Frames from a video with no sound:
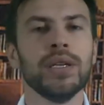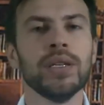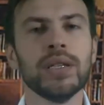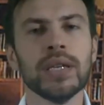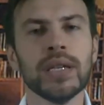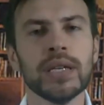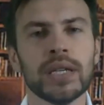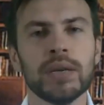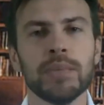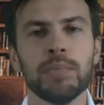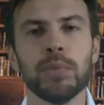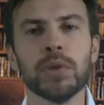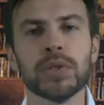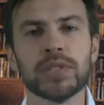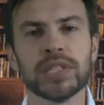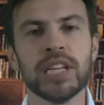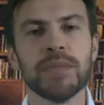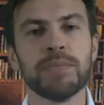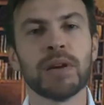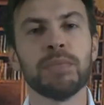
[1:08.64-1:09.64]

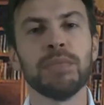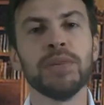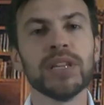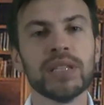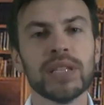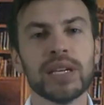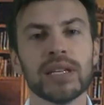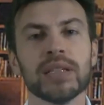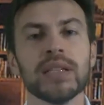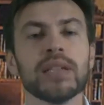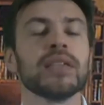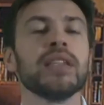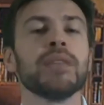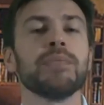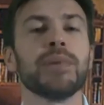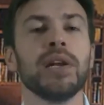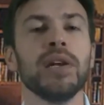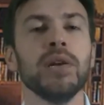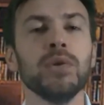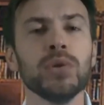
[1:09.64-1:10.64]
So, after the victory
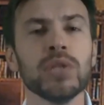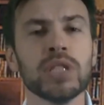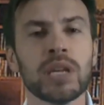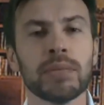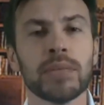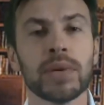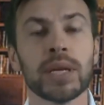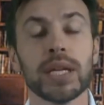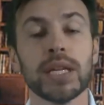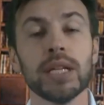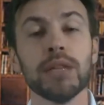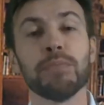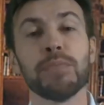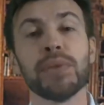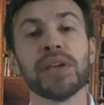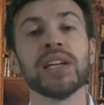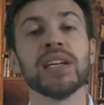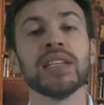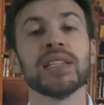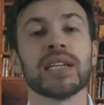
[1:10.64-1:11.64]
over Napoleon,
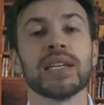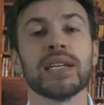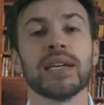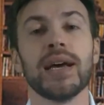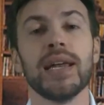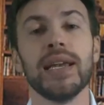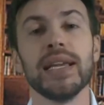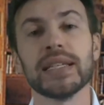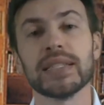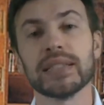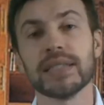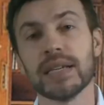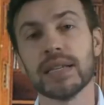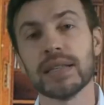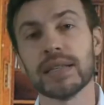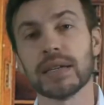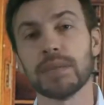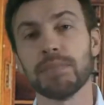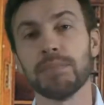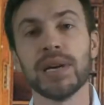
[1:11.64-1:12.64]
the Emperor
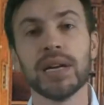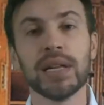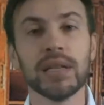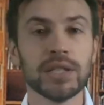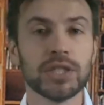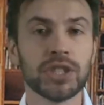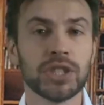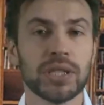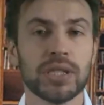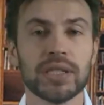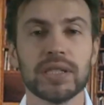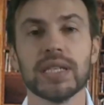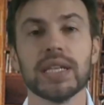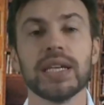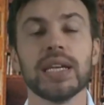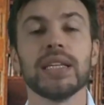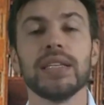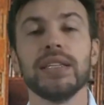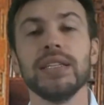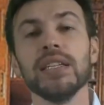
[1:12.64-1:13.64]
Alexander Pavlovich
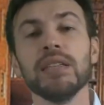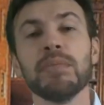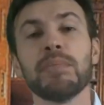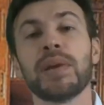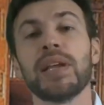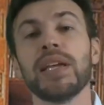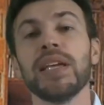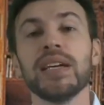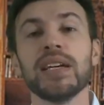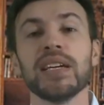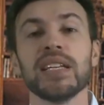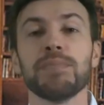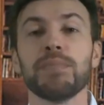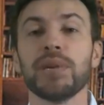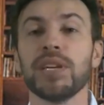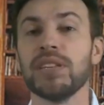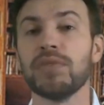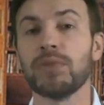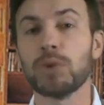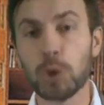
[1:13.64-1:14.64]
wanted to visit
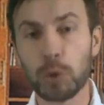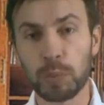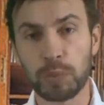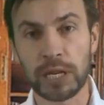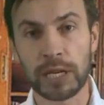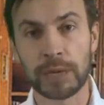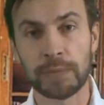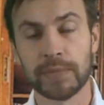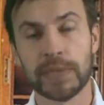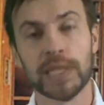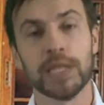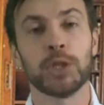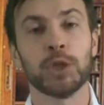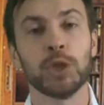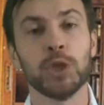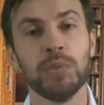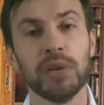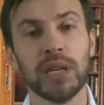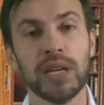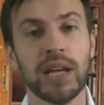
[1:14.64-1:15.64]
Europe to see
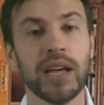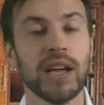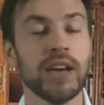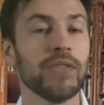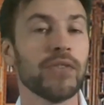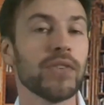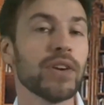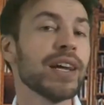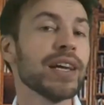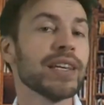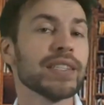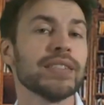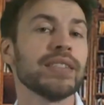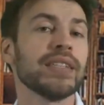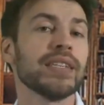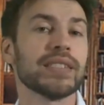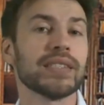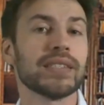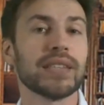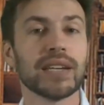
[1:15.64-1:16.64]
wonders in different countries.